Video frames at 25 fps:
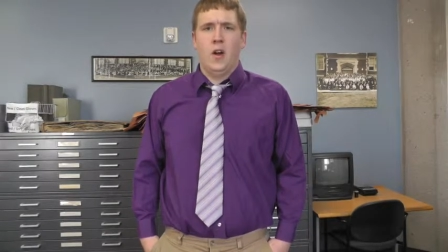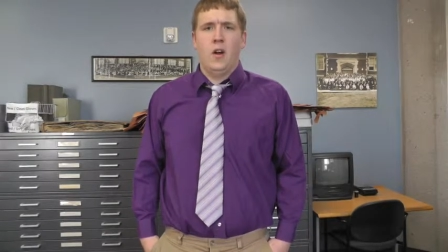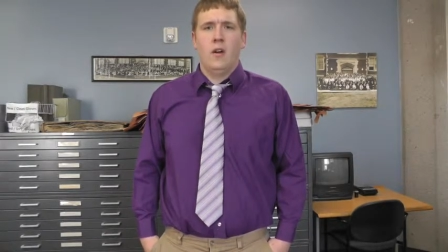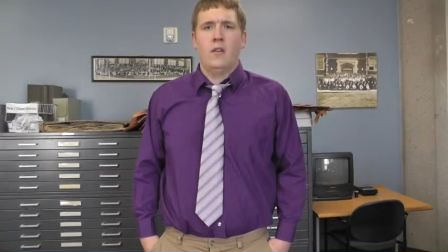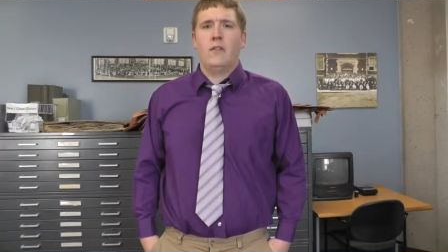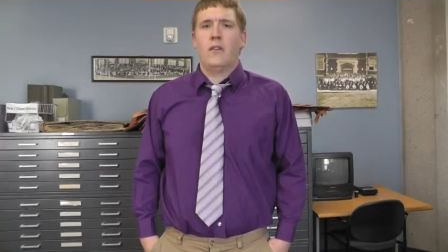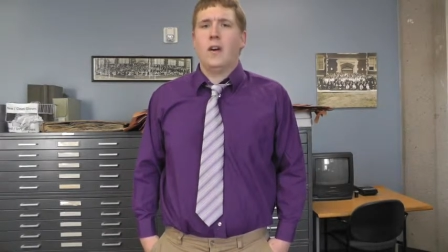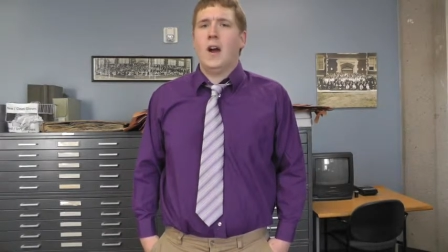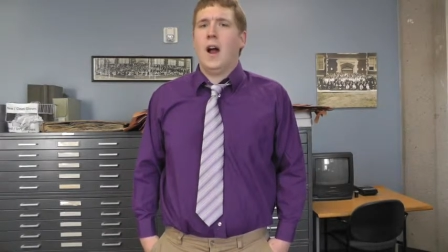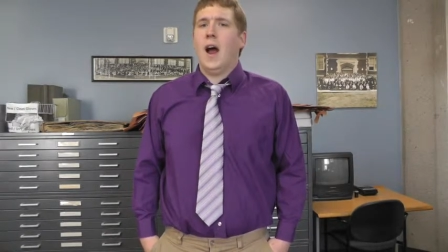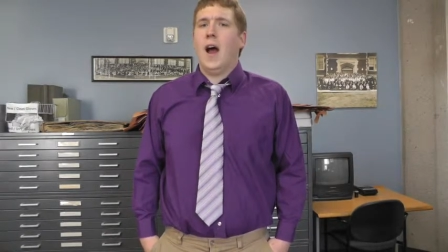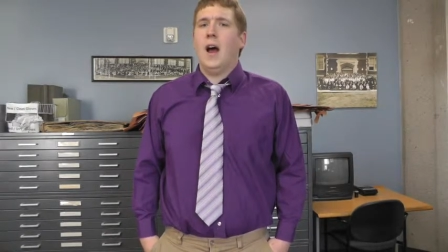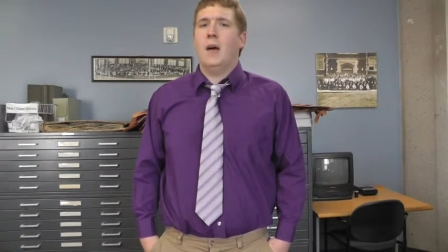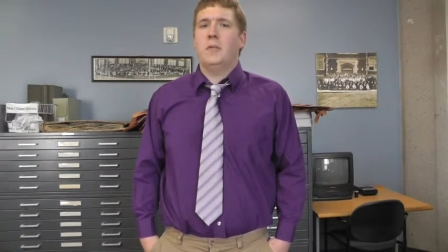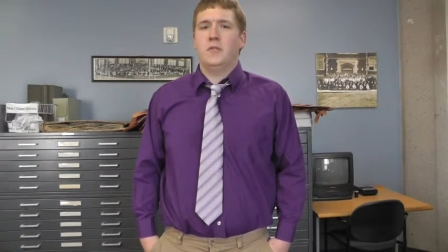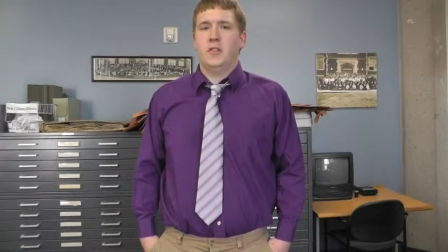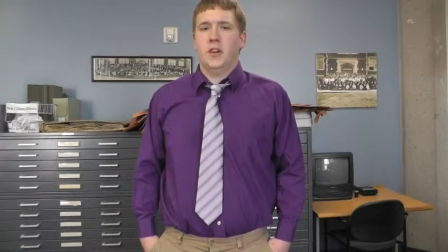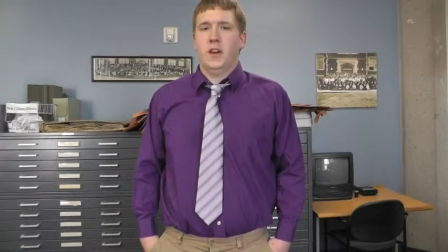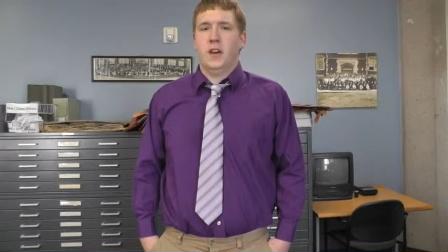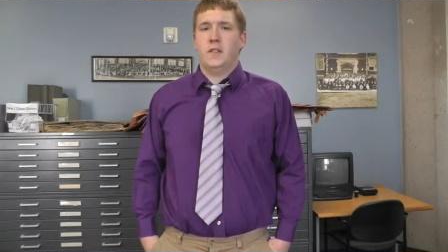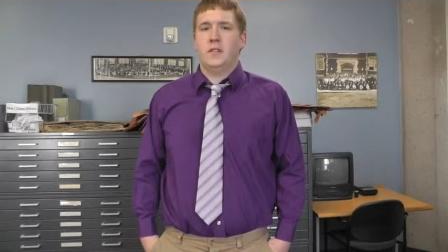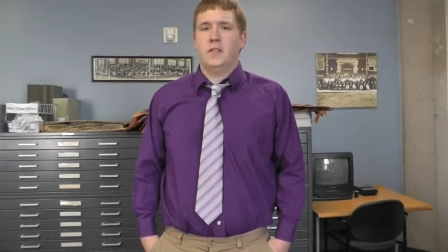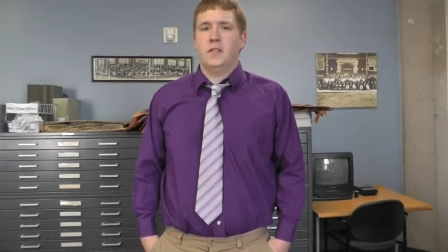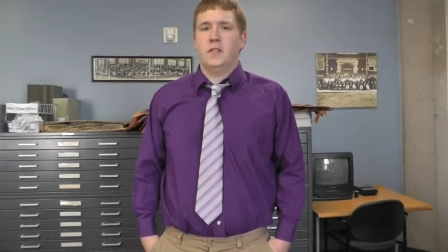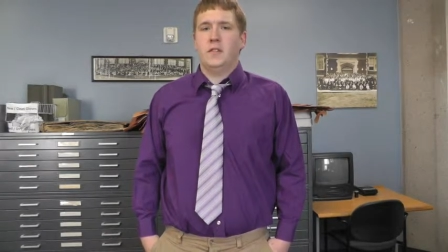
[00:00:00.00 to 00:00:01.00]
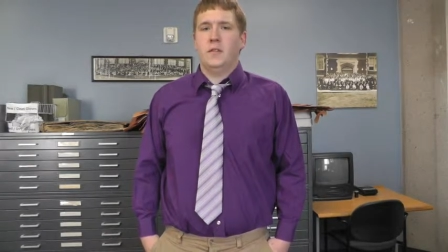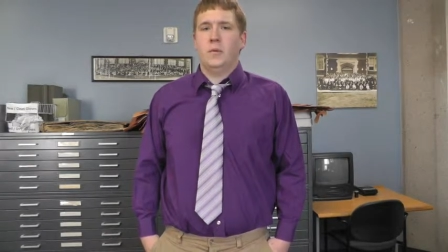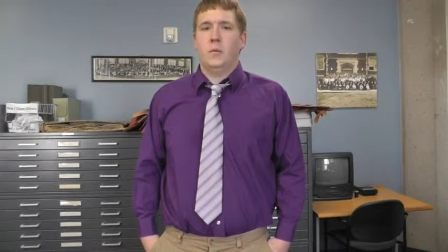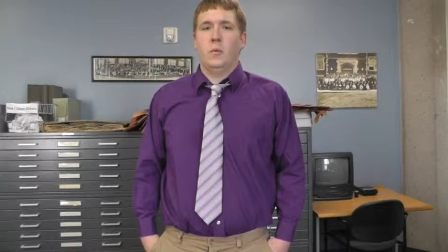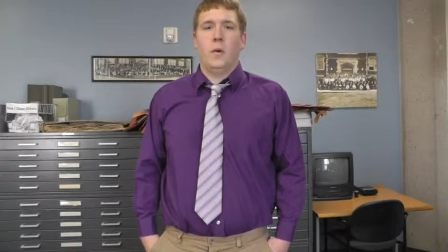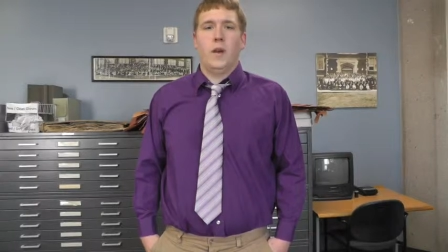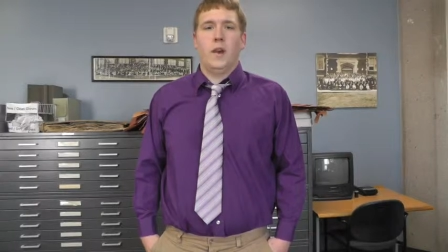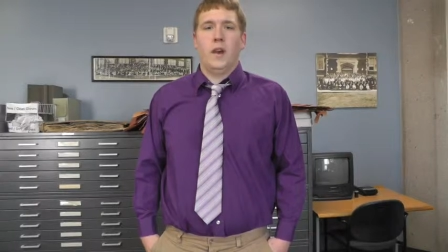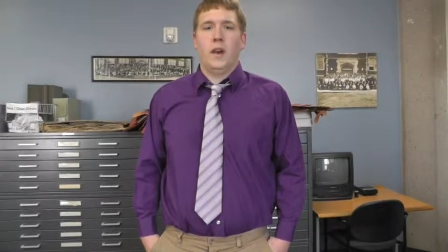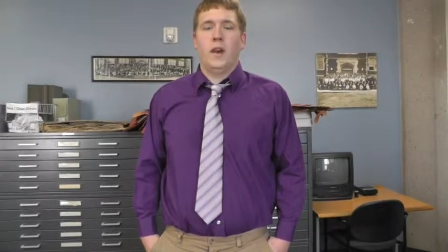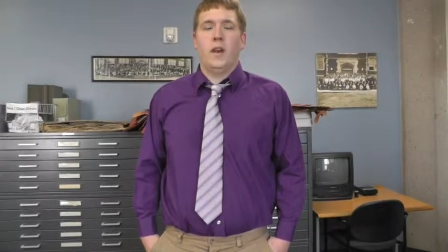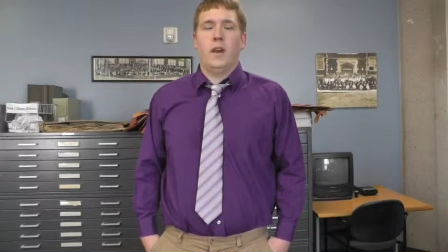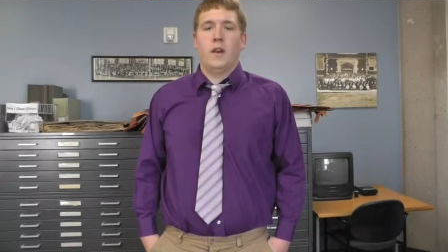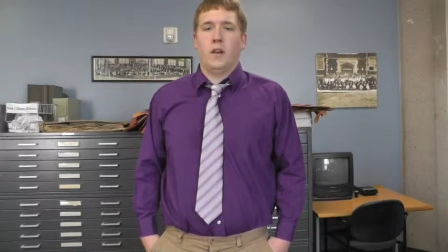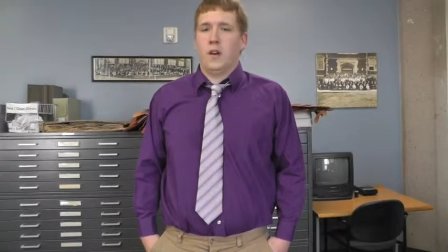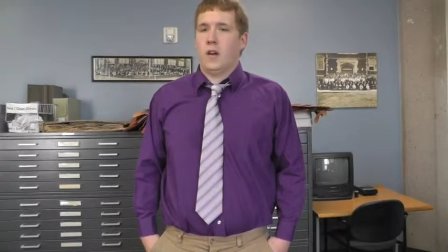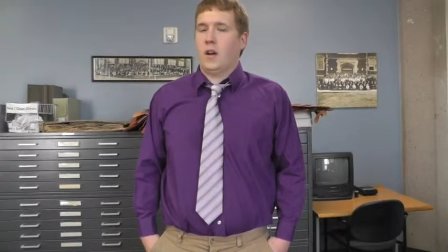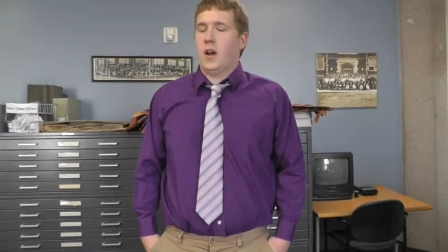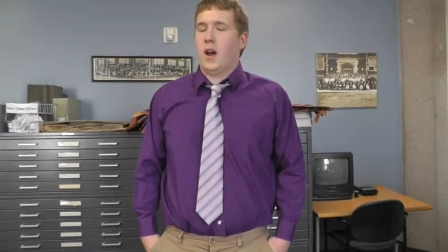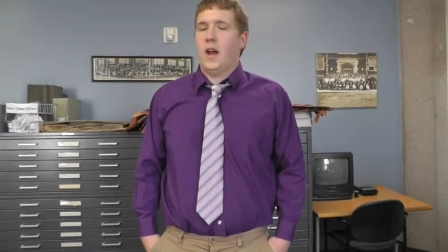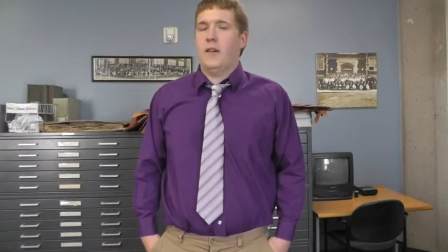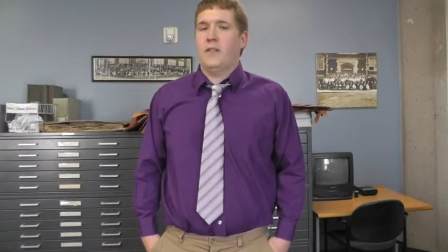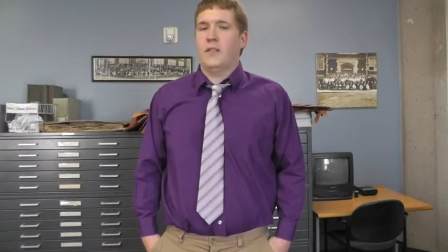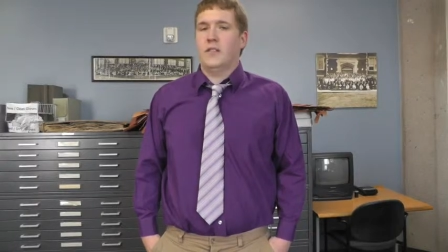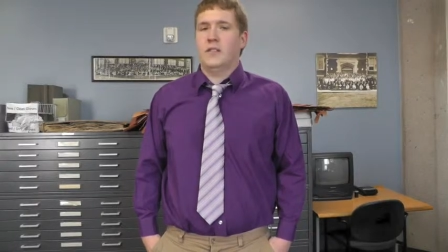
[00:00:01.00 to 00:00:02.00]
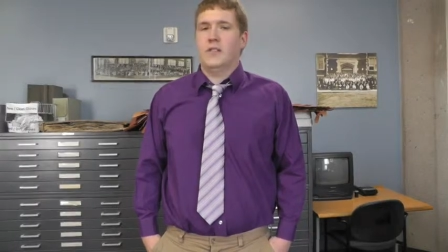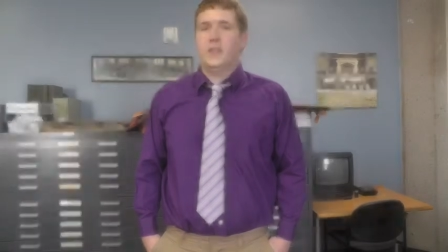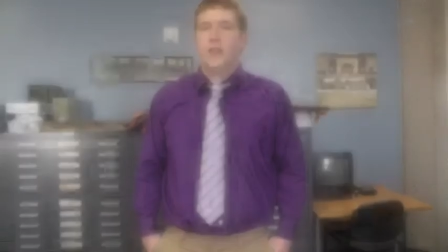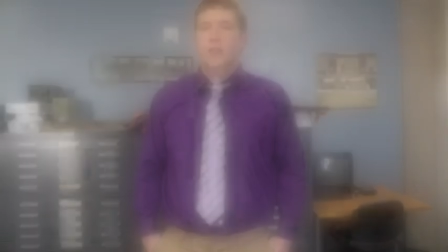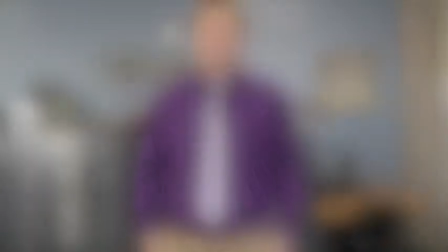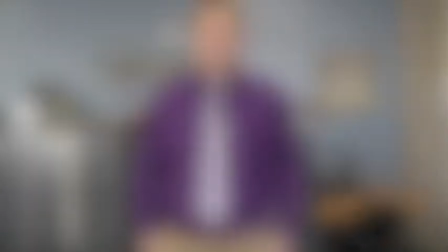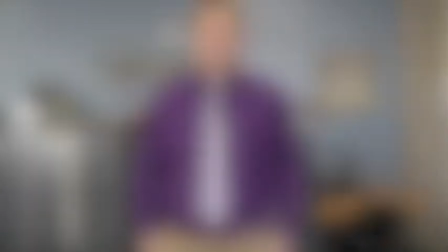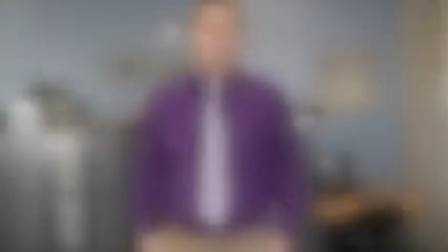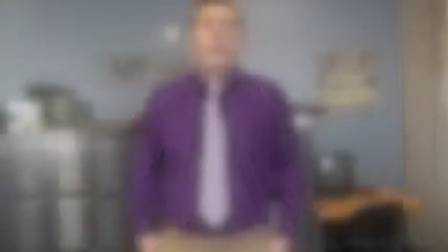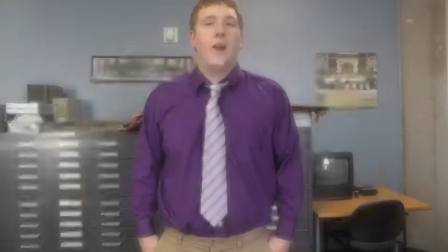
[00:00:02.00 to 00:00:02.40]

for objects when in an archival setting.